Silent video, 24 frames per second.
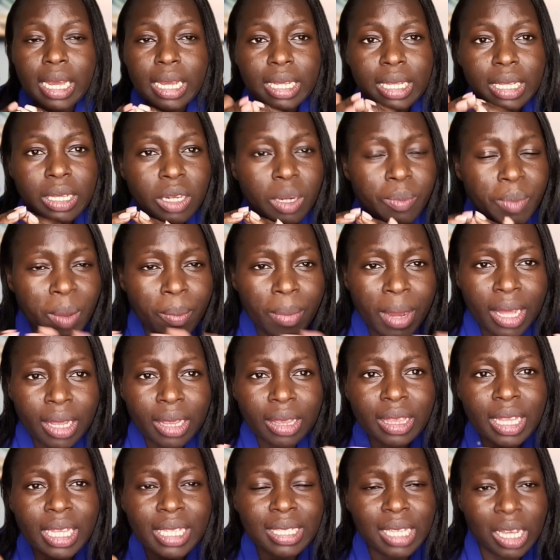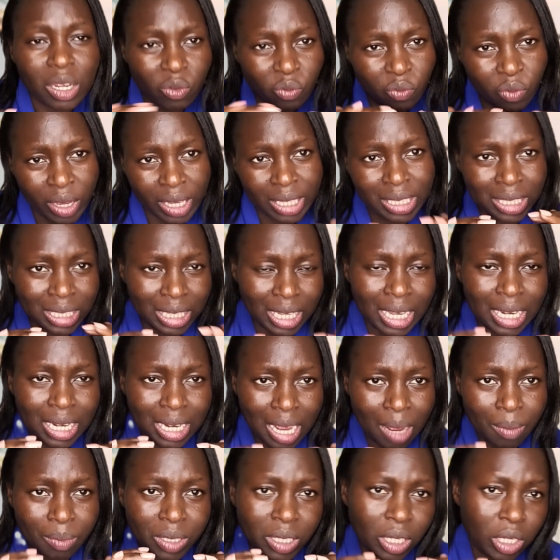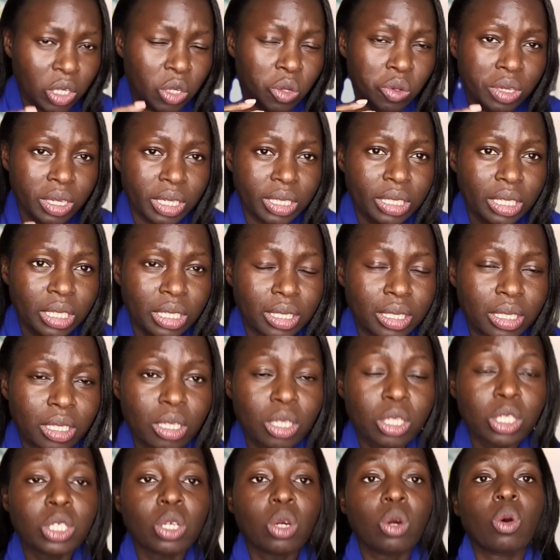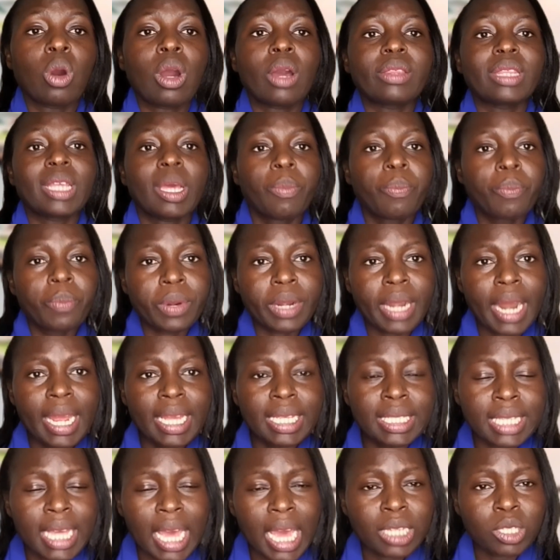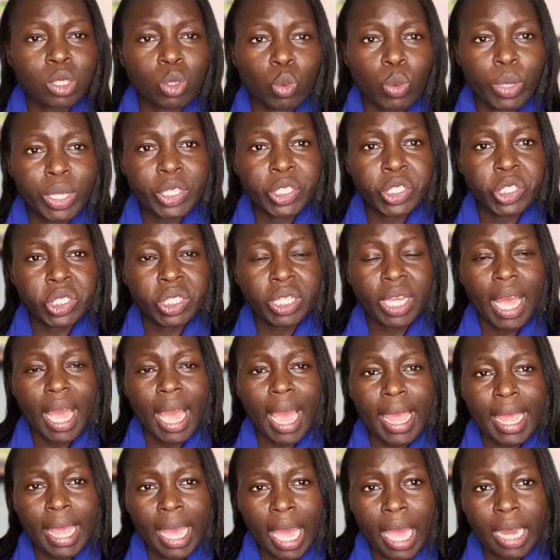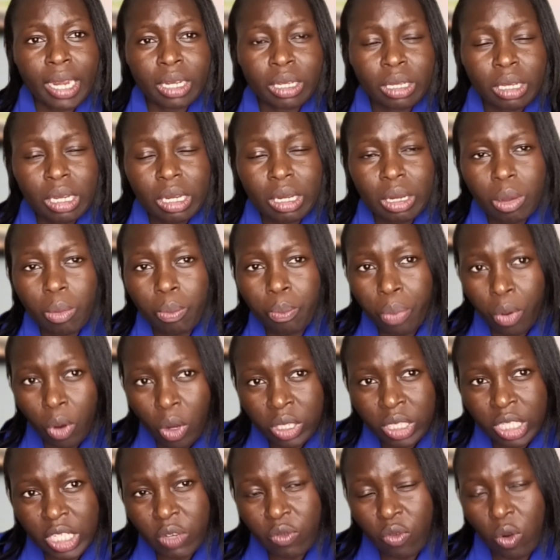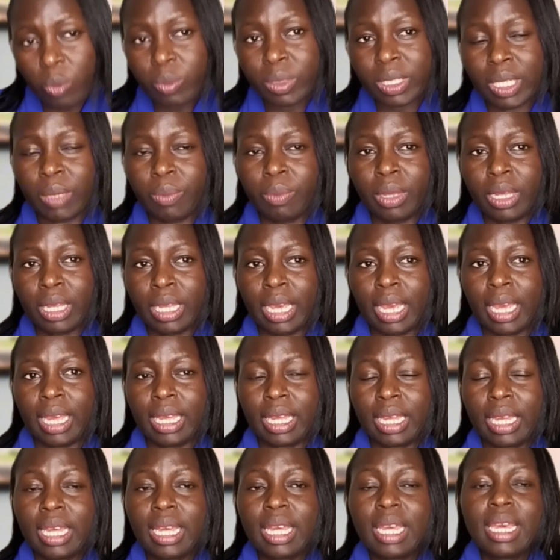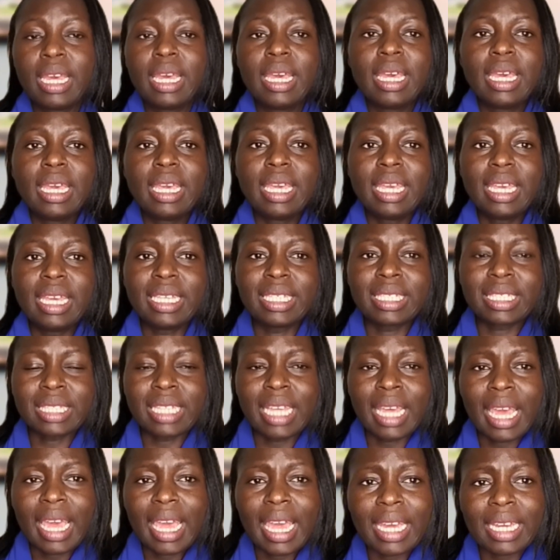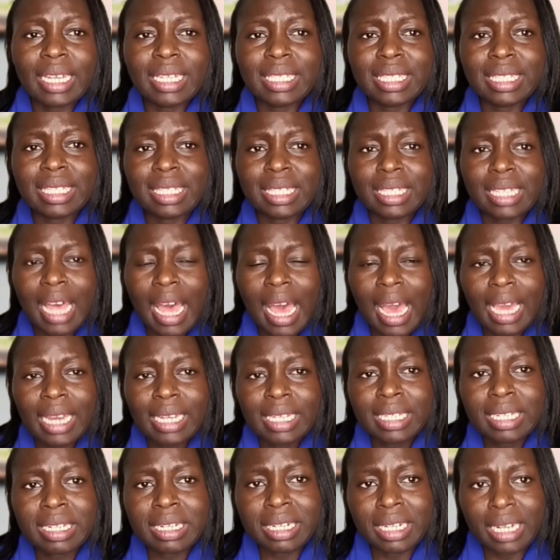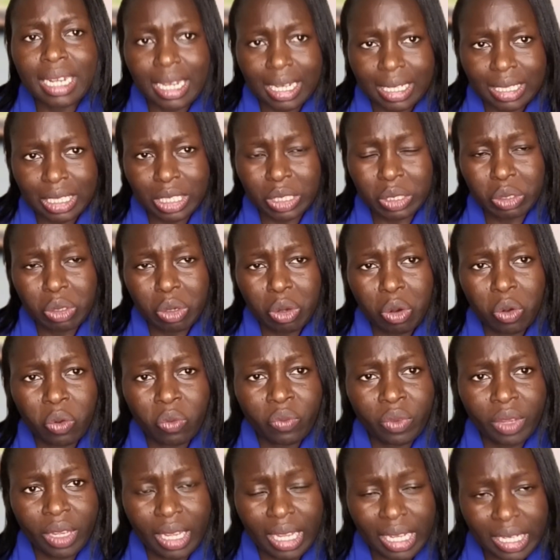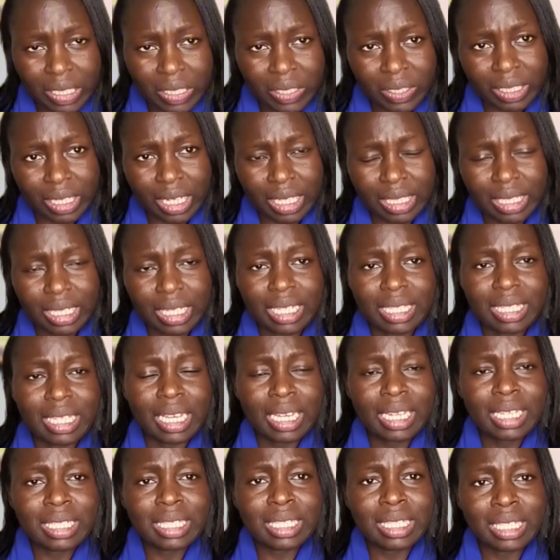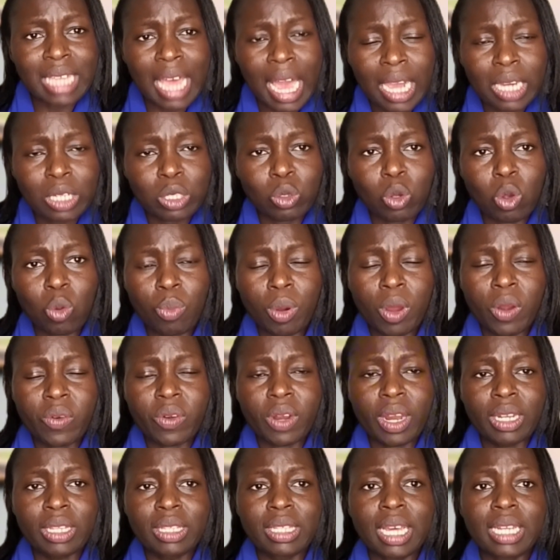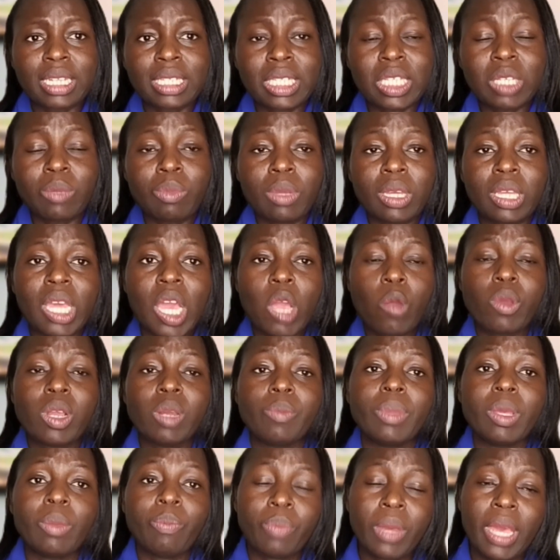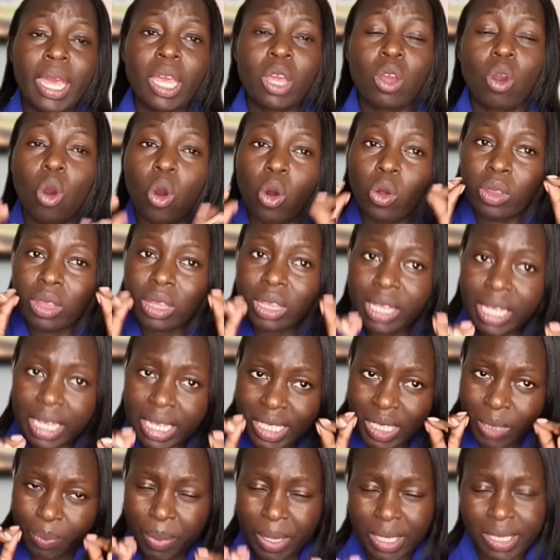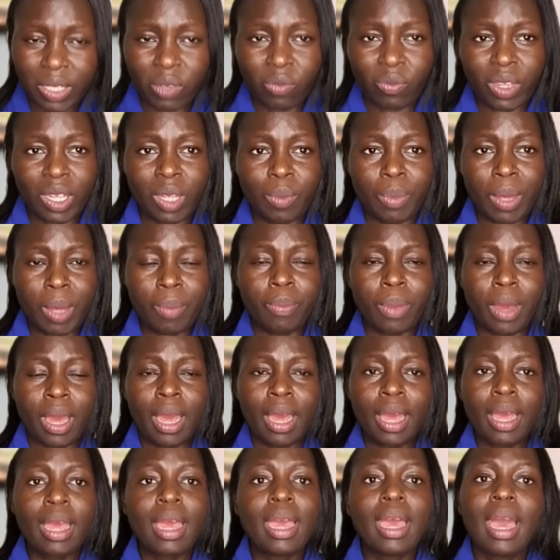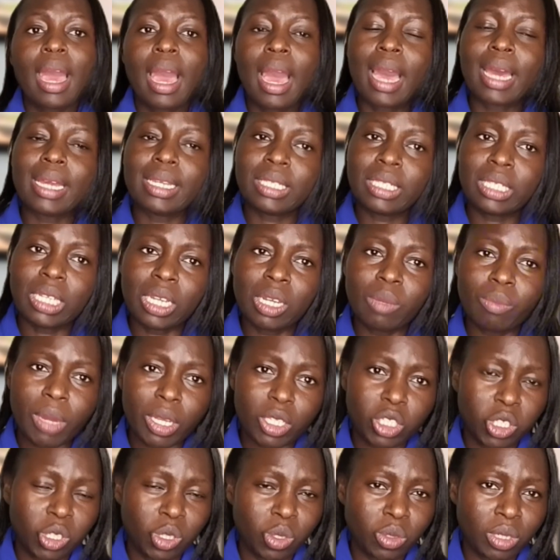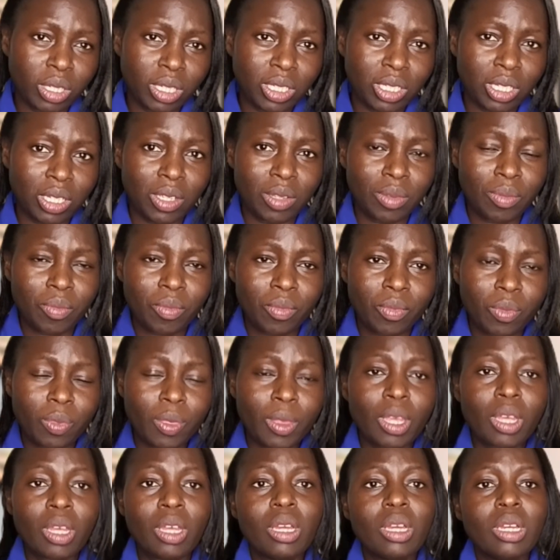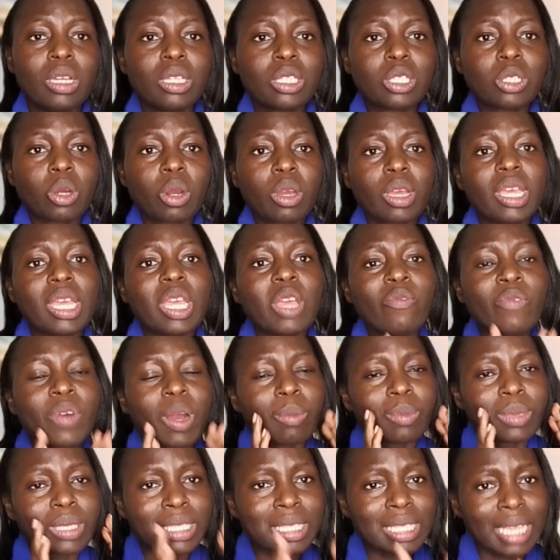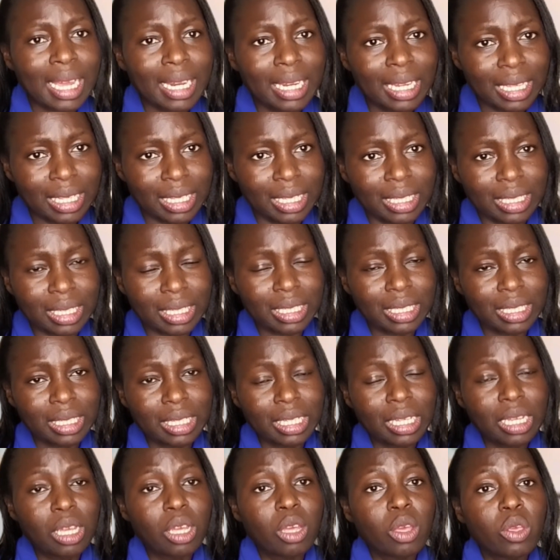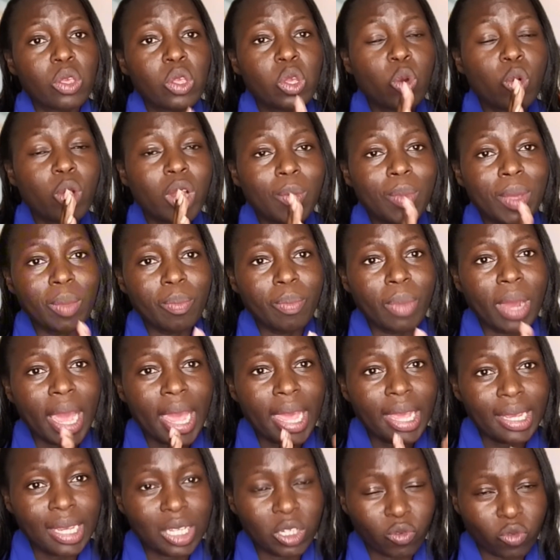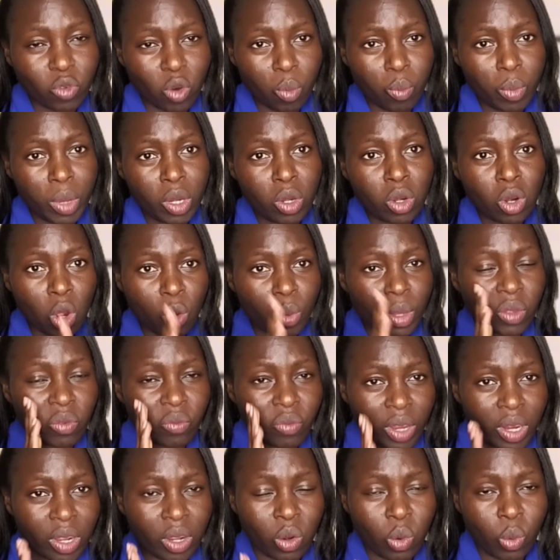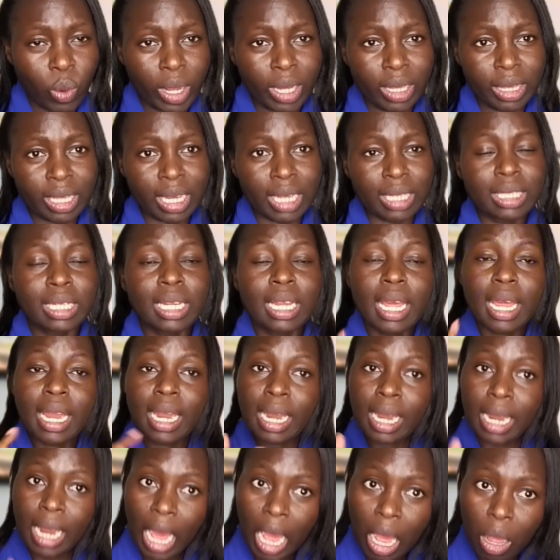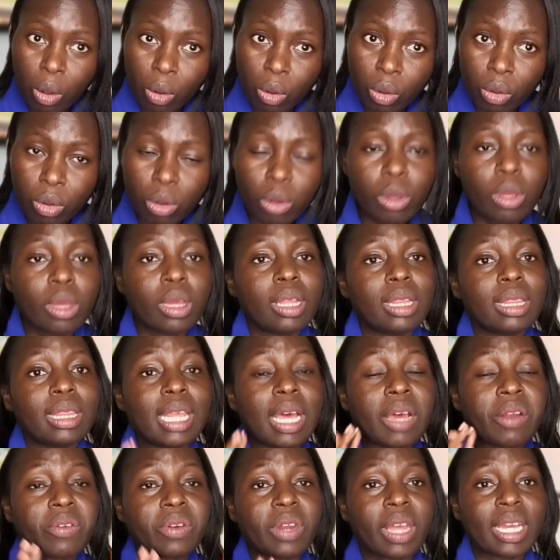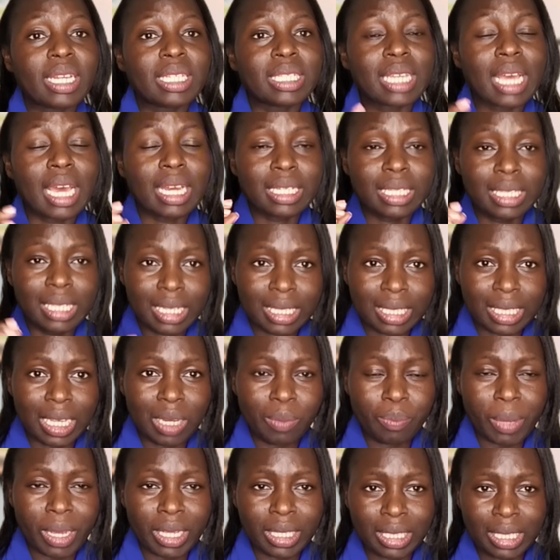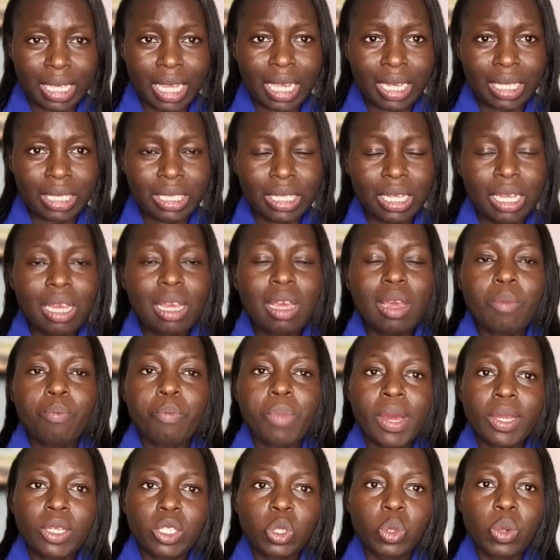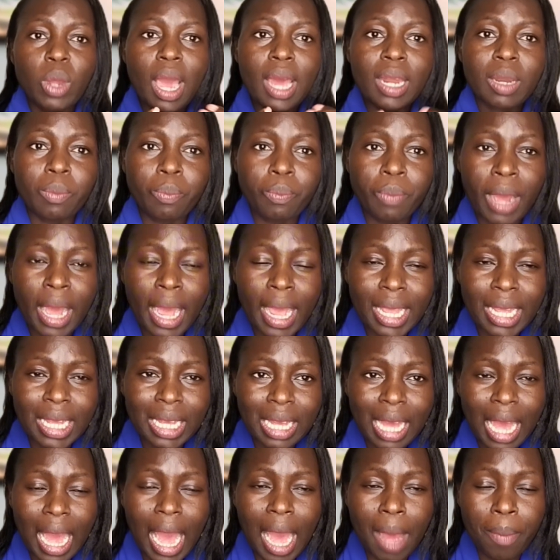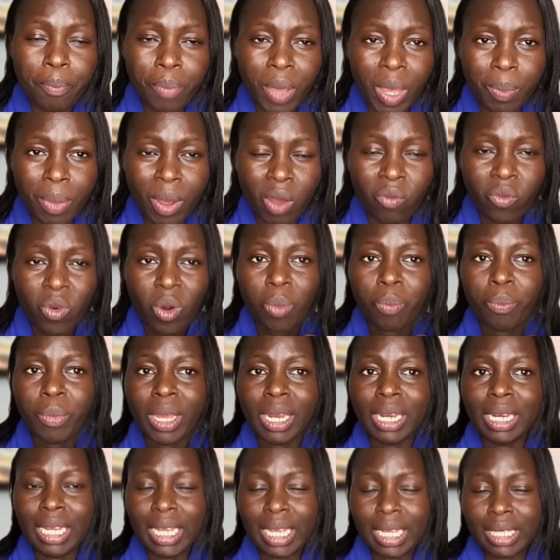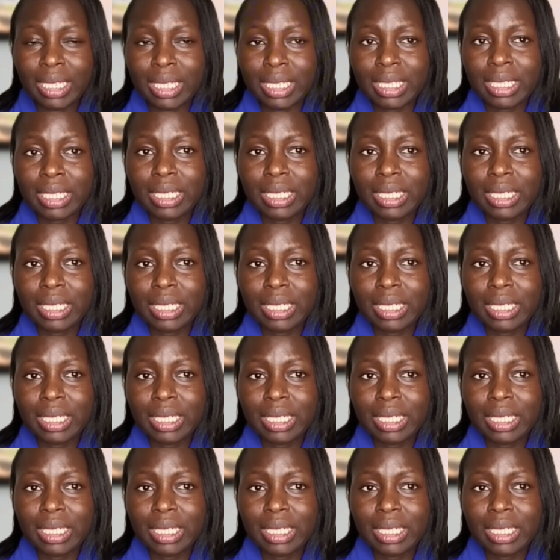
you remember these are fixed income securities. So the price at which I had bought it from CBK is the exact rate of interest, is the exact coupon rate that CBK will be paying on this specific paper until maturity. So if I'm selling it, you will buying it from me knowing very well that now the rate's at 16%, but you are buying a paper from Berlin